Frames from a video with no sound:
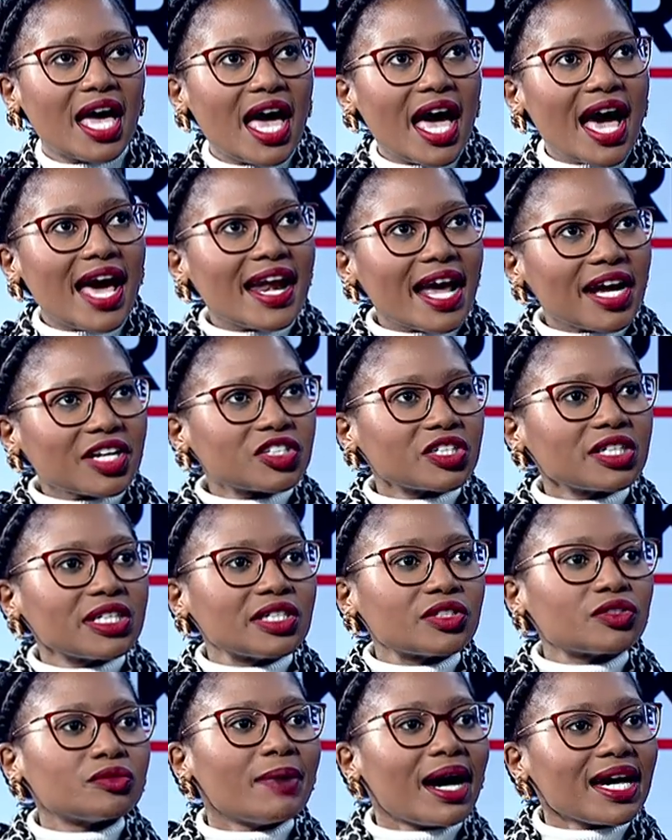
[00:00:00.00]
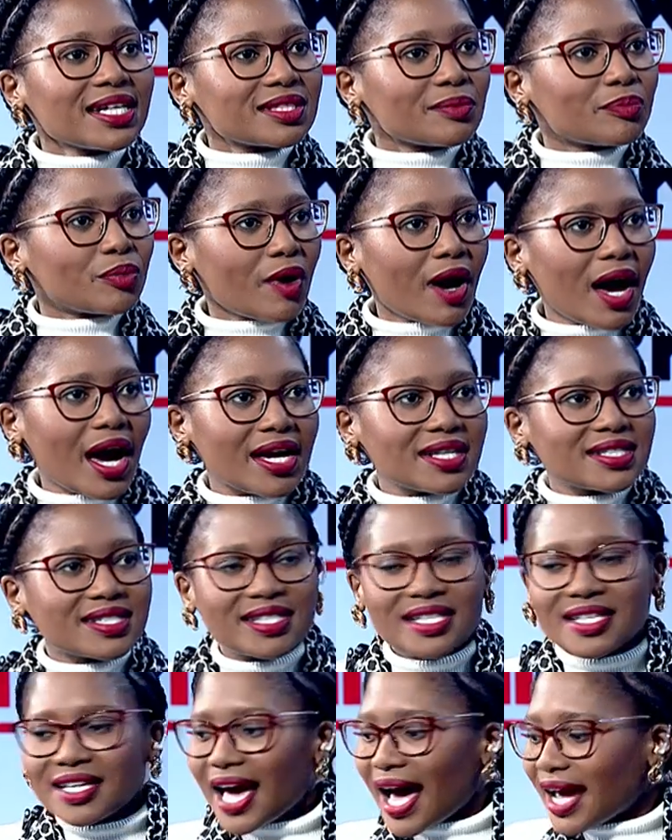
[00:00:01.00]
And actually, to my surprise,
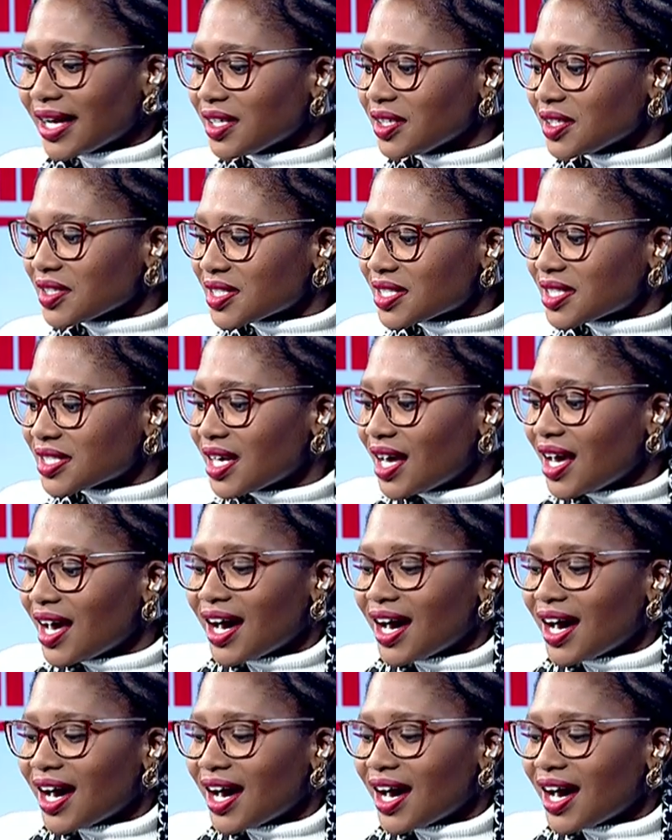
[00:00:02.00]
the analysts